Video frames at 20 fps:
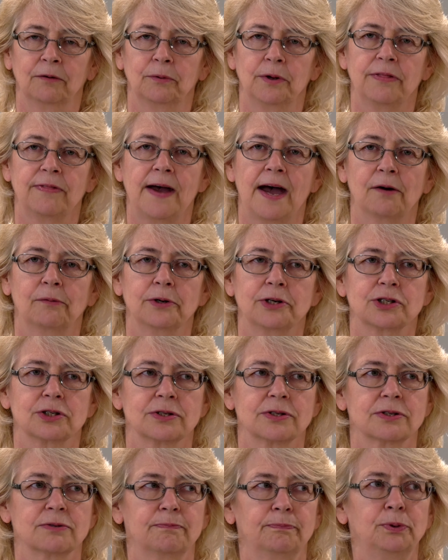with that which
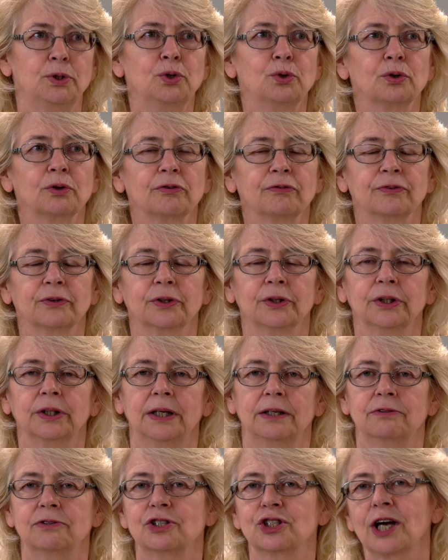is beautiful
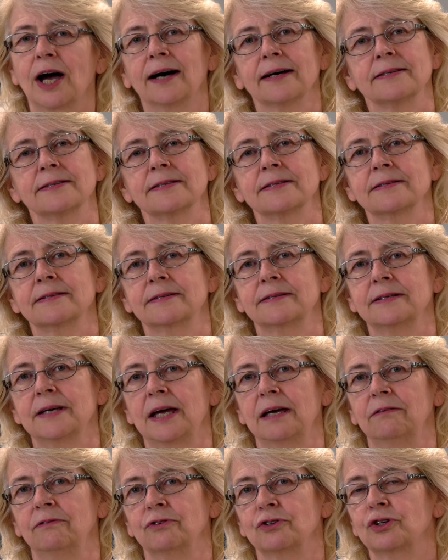and just
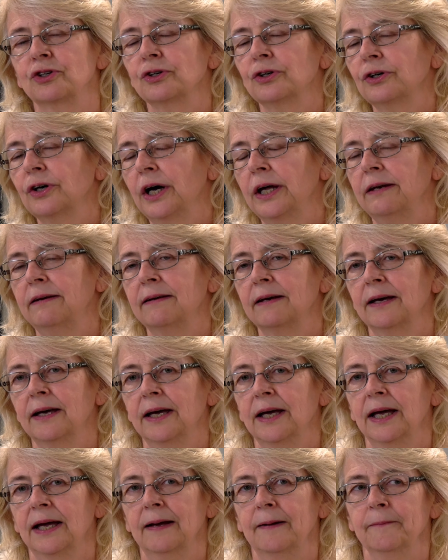and good,
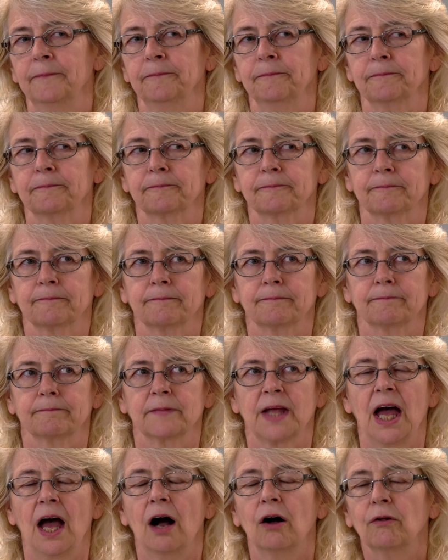
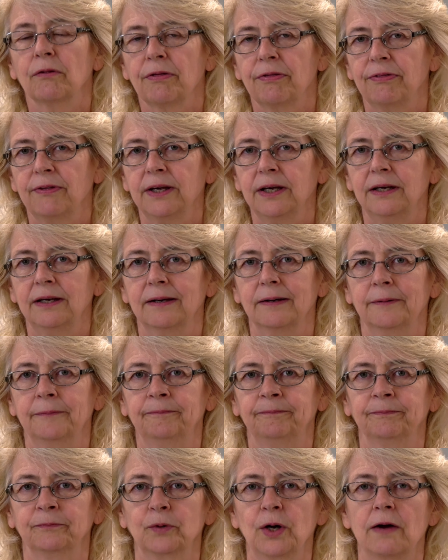healthy.
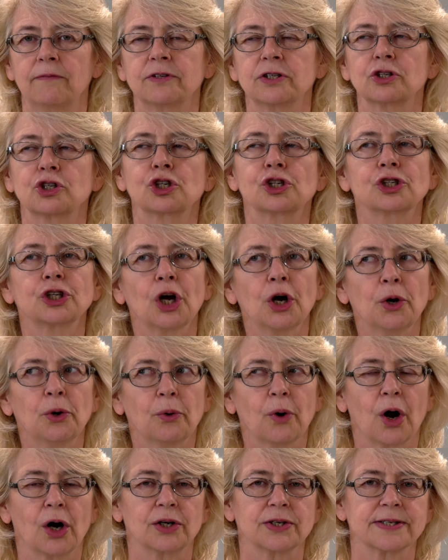We have to
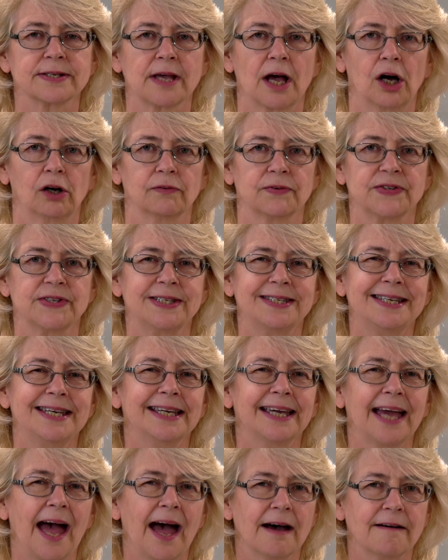show ourselves,
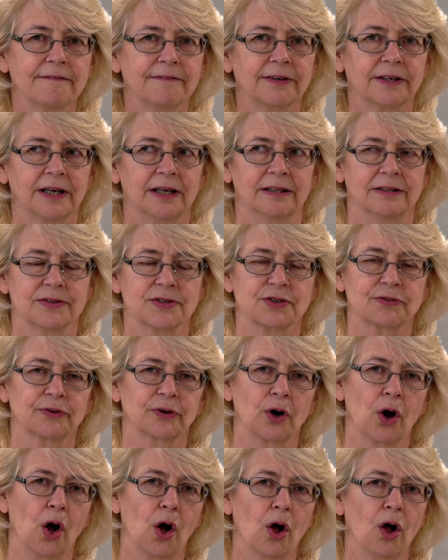seek evidence
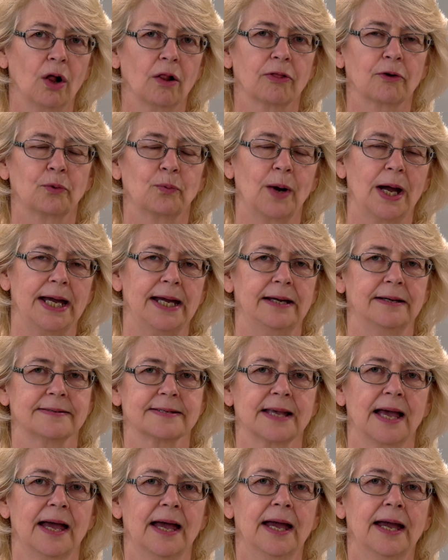for all the
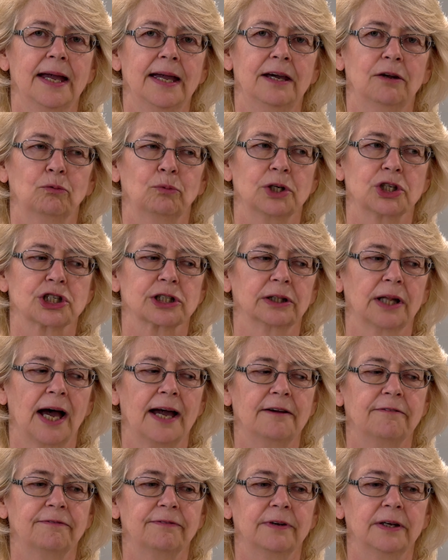ways in which
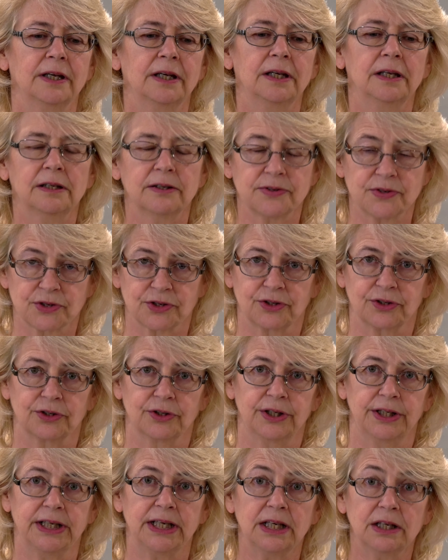life is
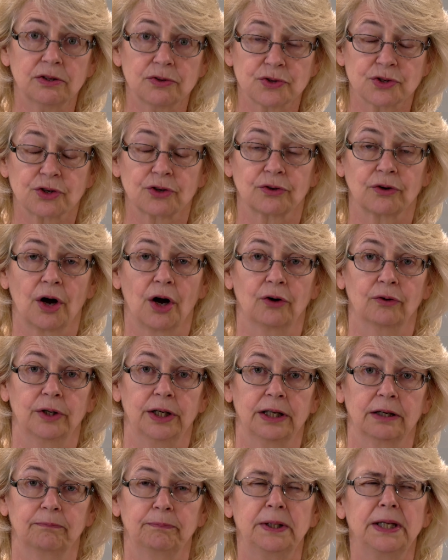good, is
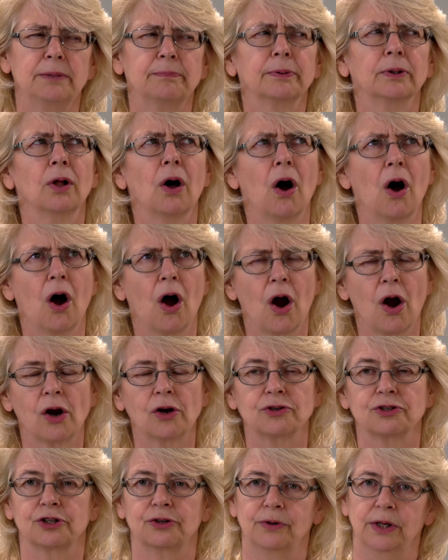growing. People
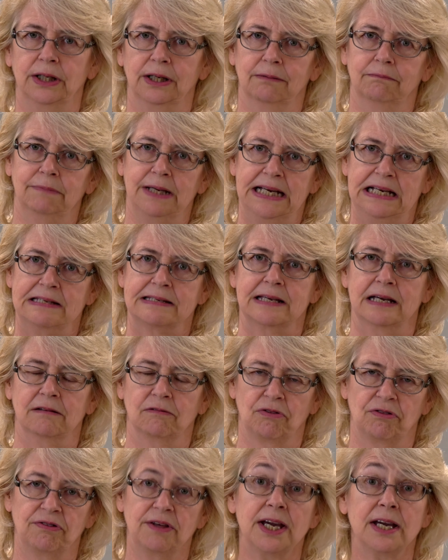are doing
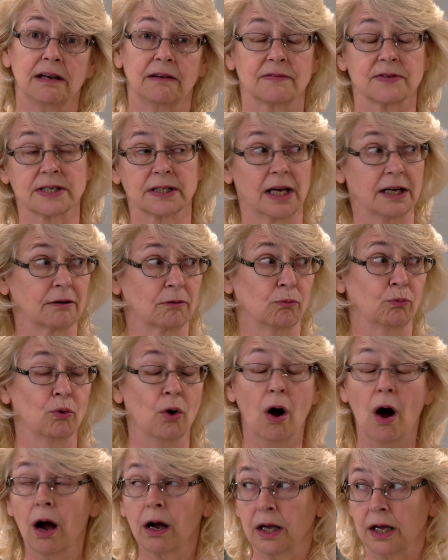amazing things, like
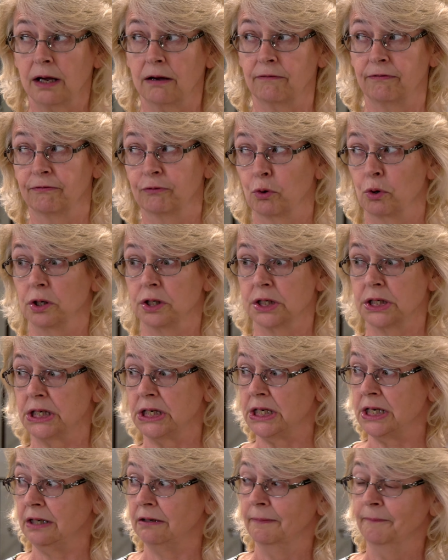walking
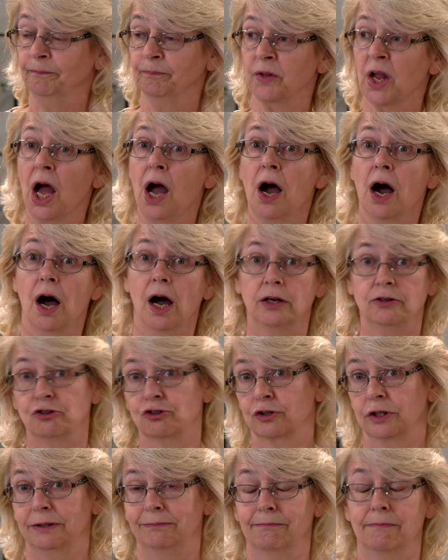
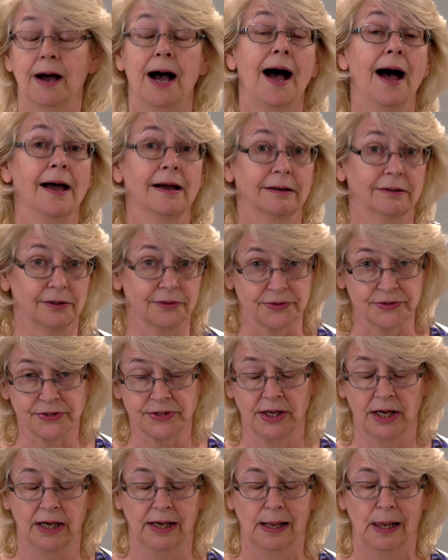1,400
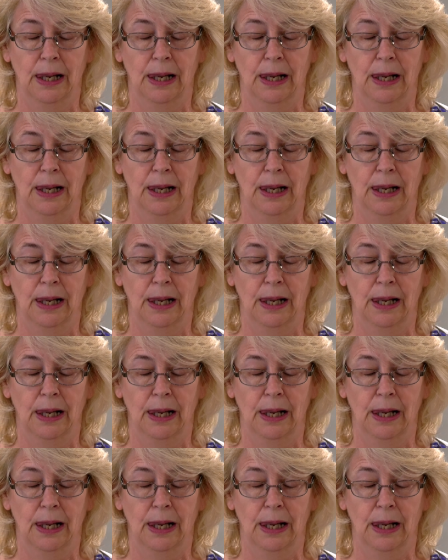miles